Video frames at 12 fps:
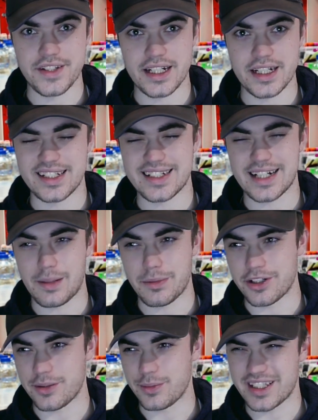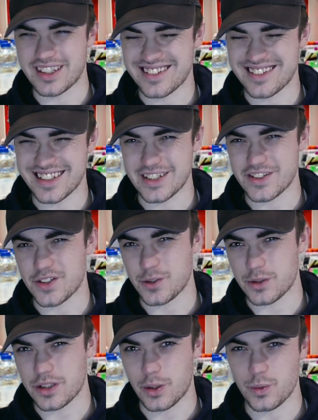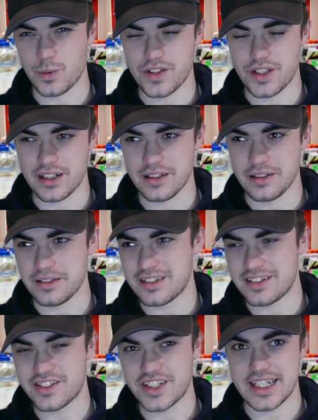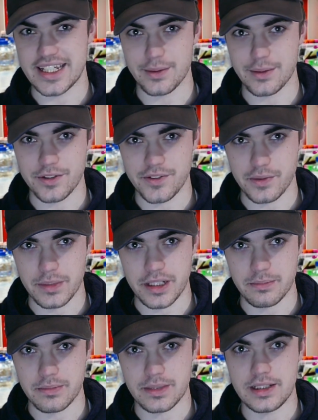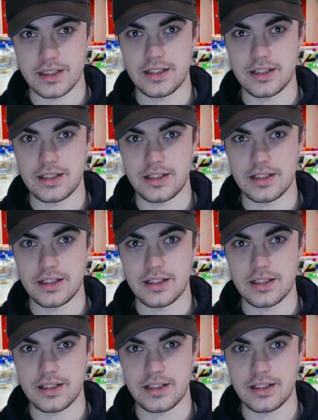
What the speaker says: And then he come on and we conceded 2 goals, silly errors from him.